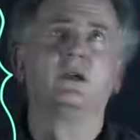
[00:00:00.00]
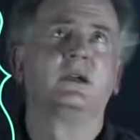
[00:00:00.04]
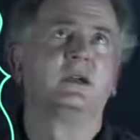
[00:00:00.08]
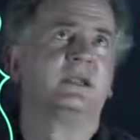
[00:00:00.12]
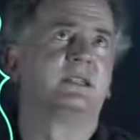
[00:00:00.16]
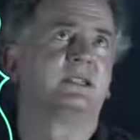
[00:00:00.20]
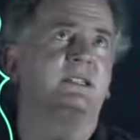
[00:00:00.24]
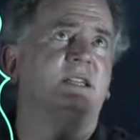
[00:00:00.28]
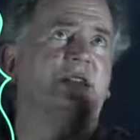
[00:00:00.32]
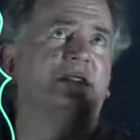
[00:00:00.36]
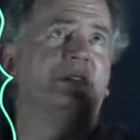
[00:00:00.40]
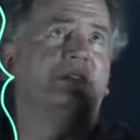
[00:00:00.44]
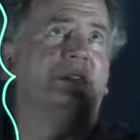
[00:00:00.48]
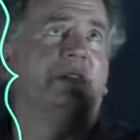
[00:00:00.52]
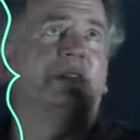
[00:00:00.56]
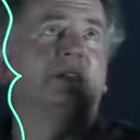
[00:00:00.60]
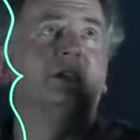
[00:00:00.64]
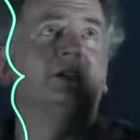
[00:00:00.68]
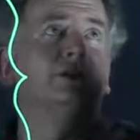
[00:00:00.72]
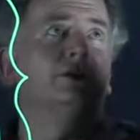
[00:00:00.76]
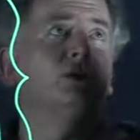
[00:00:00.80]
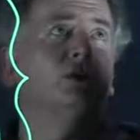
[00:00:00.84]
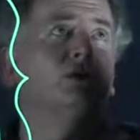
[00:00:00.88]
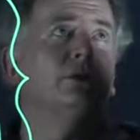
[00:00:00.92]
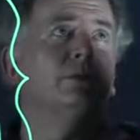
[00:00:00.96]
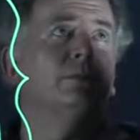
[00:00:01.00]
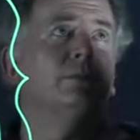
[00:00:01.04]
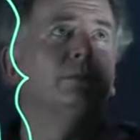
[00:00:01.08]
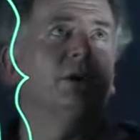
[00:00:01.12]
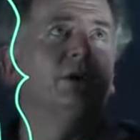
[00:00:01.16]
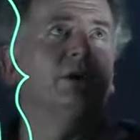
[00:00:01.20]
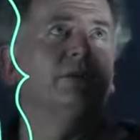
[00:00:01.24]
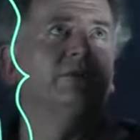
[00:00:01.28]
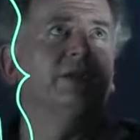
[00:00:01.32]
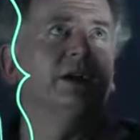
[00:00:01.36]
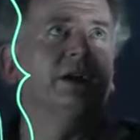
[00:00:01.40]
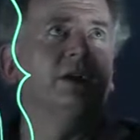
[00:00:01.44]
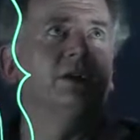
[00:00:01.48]
Instead of a
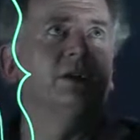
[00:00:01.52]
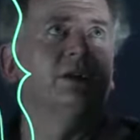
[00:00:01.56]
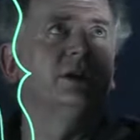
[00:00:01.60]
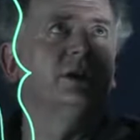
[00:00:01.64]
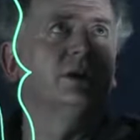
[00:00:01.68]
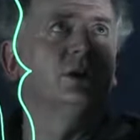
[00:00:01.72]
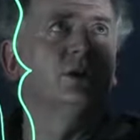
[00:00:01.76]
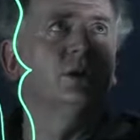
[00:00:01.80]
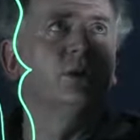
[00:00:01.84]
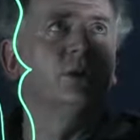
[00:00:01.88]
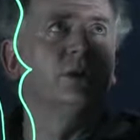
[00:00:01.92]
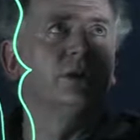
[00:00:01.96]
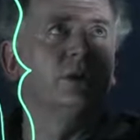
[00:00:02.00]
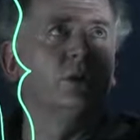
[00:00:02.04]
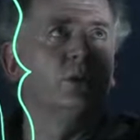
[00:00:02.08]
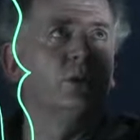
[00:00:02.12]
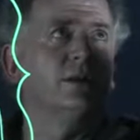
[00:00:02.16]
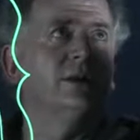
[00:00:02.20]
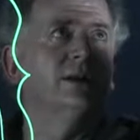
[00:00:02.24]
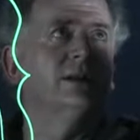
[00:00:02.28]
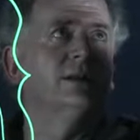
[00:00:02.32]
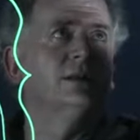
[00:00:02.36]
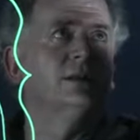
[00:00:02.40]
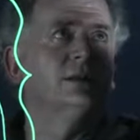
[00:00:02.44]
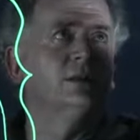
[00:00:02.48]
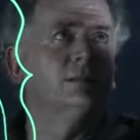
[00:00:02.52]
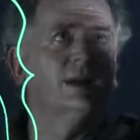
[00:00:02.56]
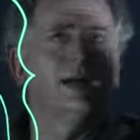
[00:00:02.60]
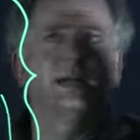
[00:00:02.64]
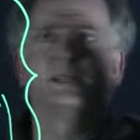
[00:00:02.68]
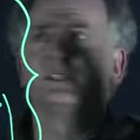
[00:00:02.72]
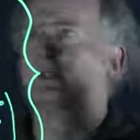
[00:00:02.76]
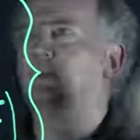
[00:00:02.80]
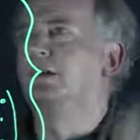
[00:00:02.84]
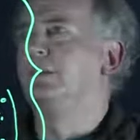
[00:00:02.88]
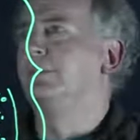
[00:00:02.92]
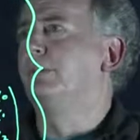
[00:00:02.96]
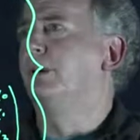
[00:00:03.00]
two-component vector here with a real and
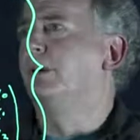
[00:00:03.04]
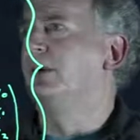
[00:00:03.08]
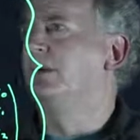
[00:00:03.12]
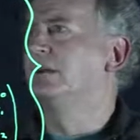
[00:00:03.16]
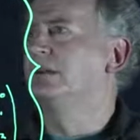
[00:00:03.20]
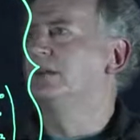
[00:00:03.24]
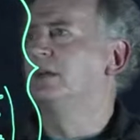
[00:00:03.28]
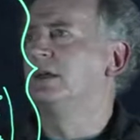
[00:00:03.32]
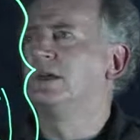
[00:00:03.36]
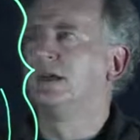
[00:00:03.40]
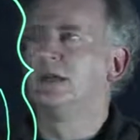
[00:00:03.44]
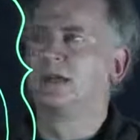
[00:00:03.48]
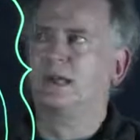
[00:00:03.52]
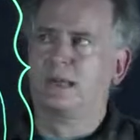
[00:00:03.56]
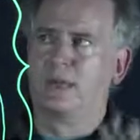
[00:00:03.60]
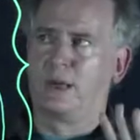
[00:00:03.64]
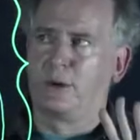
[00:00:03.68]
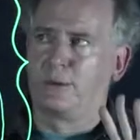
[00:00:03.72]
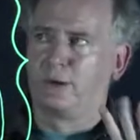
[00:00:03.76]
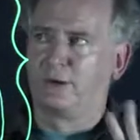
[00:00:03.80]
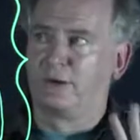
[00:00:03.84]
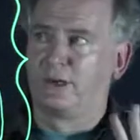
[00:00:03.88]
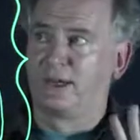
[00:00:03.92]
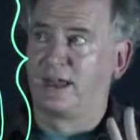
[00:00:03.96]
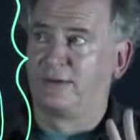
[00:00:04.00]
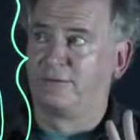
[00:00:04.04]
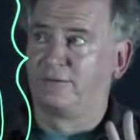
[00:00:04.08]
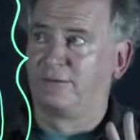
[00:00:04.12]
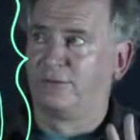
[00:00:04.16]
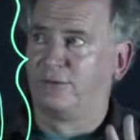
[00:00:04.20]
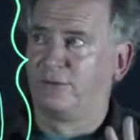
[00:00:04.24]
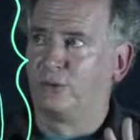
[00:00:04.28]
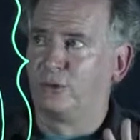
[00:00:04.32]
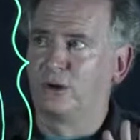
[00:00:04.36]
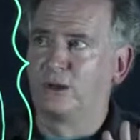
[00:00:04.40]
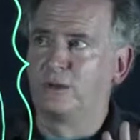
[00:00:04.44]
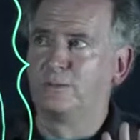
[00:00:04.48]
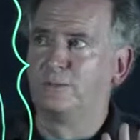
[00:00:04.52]
imaginary part, now we're going to have a
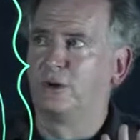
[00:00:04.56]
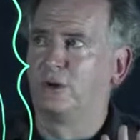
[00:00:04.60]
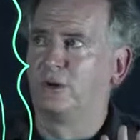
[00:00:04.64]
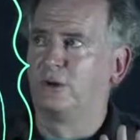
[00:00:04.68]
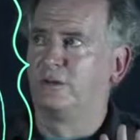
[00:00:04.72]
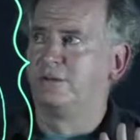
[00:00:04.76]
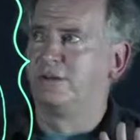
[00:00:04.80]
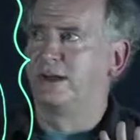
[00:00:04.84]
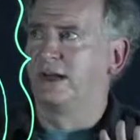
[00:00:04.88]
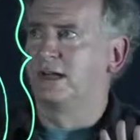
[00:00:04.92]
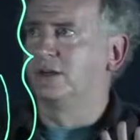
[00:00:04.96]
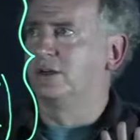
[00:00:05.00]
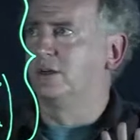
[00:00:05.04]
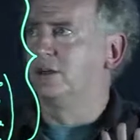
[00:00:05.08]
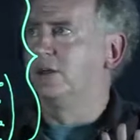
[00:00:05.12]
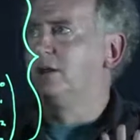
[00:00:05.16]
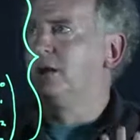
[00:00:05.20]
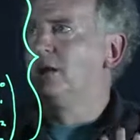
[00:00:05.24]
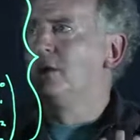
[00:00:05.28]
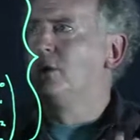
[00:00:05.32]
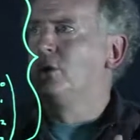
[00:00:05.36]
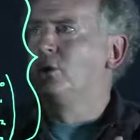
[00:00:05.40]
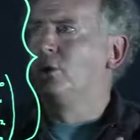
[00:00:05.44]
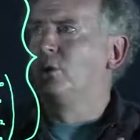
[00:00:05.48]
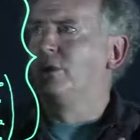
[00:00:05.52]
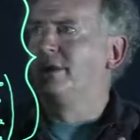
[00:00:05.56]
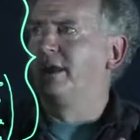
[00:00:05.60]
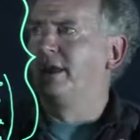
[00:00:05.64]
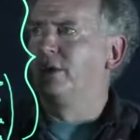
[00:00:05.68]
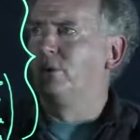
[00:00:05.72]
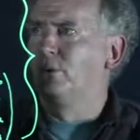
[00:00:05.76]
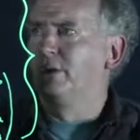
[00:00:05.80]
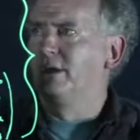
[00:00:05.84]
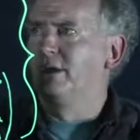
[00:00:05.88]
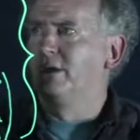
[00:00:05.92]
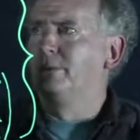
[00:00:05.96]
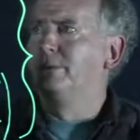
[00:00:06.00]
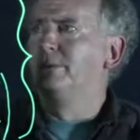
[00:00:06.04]
four component vector with a
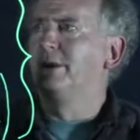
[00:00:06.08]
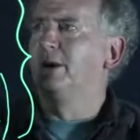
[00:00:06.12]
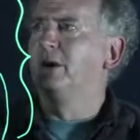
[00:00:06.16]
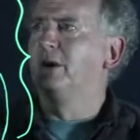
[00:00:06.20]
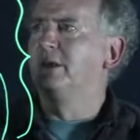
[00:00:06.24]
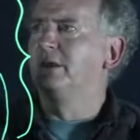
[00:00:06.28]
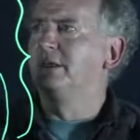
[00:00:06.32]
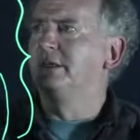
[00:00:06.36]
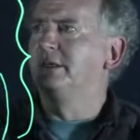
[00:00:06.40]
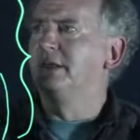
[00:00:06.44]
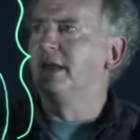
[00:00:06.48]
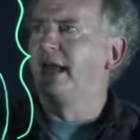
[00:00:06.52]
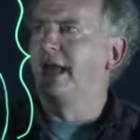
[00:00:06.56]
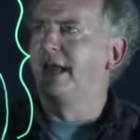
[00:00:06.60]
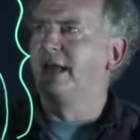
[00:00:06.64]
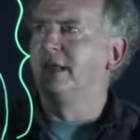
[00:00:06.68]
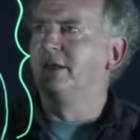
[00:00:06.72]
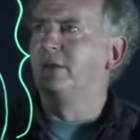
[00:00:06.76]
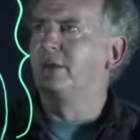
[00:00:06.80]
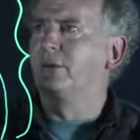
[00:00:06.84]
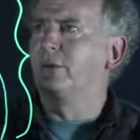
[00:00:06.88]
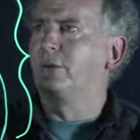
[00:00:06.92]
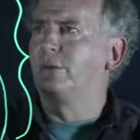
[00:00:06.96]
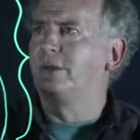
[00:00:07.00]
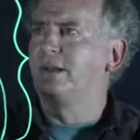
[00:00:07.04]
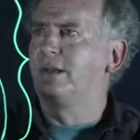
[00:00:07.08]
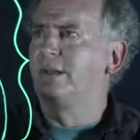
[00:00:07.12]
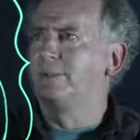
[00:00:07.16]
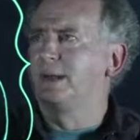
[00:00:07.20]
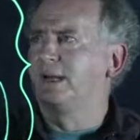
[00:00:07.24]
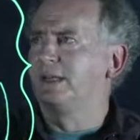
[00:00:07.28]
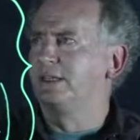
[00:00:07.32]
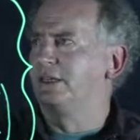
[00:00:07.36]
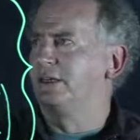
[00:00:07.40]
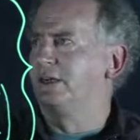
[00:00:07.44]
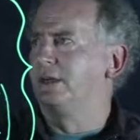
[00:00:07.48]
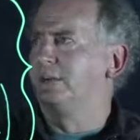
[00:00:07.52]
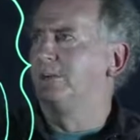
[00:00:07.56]
real part and three
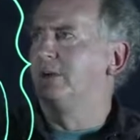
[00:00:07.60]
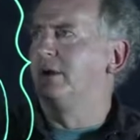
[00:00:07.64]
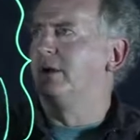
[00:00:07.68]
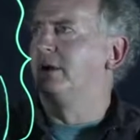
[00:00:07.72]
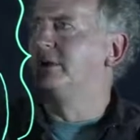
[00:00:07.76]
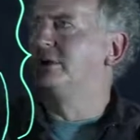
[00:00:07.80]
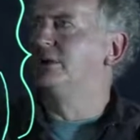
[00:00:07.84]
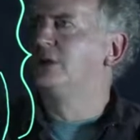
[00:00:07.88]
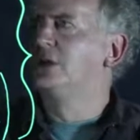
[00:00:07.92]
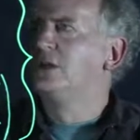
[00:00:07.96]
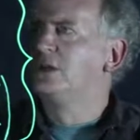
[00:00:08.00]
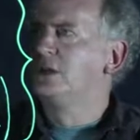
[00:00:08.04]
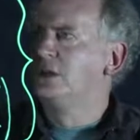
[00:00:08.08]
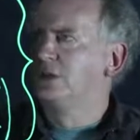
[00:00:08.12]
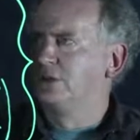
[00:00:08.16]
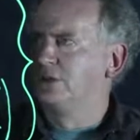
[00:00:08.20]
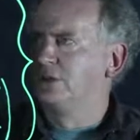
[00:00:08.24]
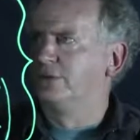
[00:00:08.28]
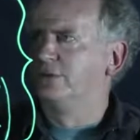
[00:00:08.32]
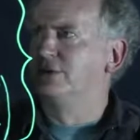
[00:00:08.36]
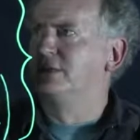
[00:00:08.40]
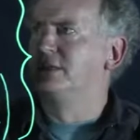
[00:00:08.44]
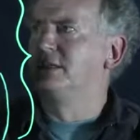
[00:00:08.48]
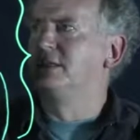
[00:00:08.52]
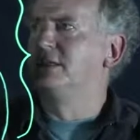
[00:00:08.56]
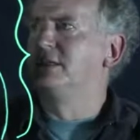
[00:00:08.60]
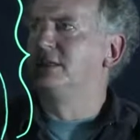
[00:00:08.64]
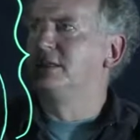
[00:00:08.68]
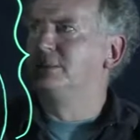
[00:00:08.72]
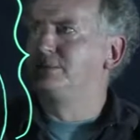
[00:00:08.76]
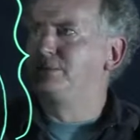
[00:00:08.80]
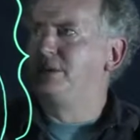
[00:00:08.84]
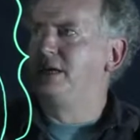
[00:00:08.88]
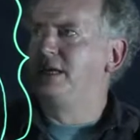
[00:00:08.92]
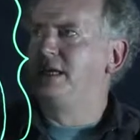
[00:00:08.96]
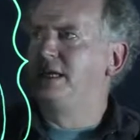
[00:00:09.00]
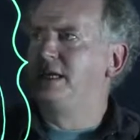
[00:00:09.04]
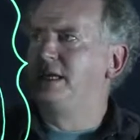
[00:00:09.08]
imaginary parts. So for instance,
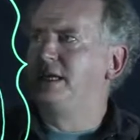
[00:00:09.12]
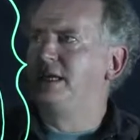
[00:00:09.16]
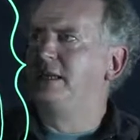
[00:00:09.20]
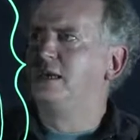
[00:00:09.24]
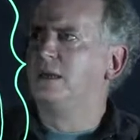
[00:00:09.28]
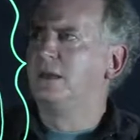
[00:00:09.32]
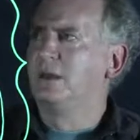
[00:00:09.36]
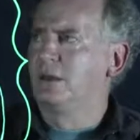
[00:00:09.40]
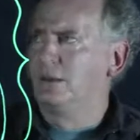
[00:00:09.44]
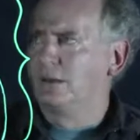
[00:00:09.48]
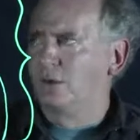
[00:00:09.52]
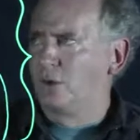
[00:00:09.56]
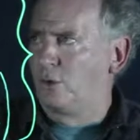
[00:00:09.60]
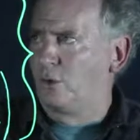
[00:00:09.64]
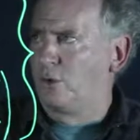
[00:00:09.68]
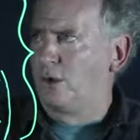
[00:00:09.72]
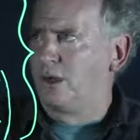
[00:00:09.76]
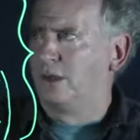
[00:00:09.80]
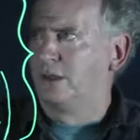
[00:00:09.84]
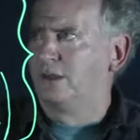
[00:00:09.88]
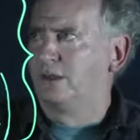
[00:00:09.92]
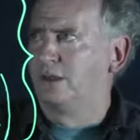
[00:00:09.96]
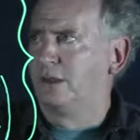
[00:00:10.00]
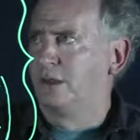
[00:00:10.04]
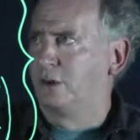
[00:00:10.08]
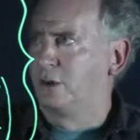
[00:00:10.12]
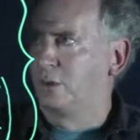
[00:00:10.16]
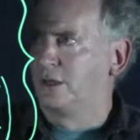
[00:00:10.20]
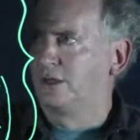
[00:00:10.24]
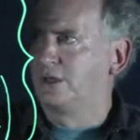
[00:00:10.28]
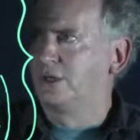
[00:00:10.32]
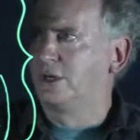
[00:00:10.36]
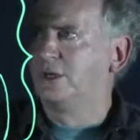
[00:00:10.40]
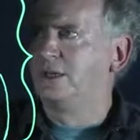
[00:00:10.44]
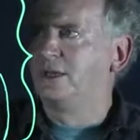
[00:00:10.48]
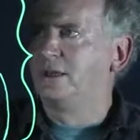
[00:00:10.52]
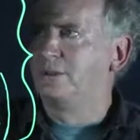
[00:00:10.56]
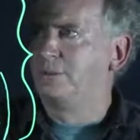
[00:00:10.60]
P, the, qu the
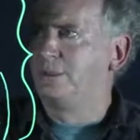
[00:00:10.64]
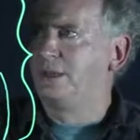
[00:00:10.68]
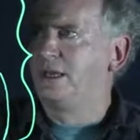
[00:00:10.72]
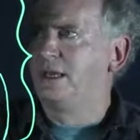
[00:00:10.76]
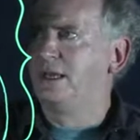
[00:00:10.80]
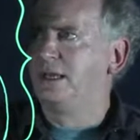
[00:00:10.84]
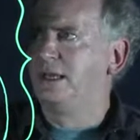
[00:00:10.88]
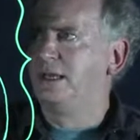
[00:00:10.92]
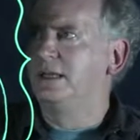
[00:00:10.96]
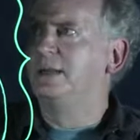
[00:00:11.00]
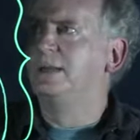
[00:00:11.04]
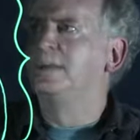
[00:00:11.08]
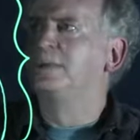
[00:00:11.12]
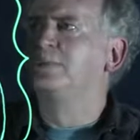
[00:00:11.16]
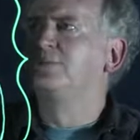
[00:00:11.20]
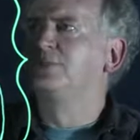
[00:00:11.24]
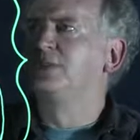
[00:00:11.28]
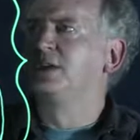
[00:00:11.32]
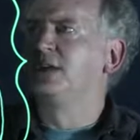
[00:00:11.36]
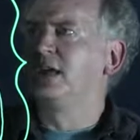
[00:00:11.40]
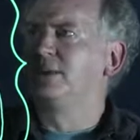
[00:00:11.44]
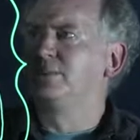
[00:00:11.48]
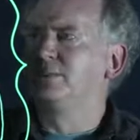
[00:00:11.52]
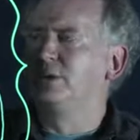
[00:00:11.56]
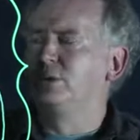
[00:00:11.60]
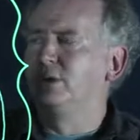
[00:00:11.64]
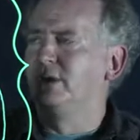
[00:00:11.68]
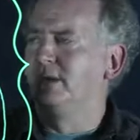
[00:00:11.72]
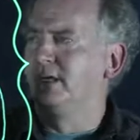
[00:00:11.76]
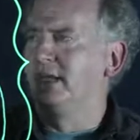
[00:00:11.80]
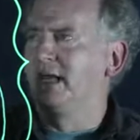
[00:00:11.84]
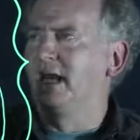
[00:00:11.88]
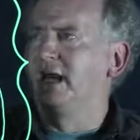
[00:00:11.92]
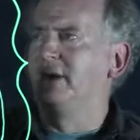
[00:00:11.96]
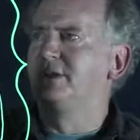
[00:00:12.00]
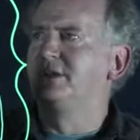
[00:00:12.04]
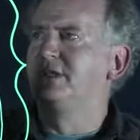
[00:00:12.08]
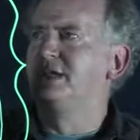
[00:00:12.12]
quaternion P, can be written
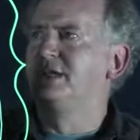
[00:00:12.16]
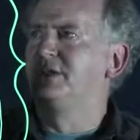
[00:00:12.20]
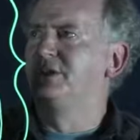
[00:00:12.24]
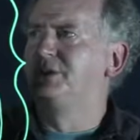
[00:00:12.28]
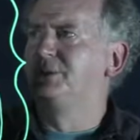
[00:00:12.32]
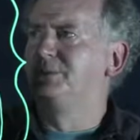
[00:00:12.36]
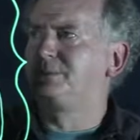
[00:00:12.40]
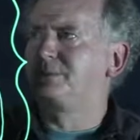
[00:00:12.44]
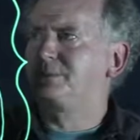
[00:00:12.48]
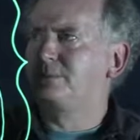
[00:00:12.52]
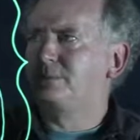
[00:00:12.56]
out as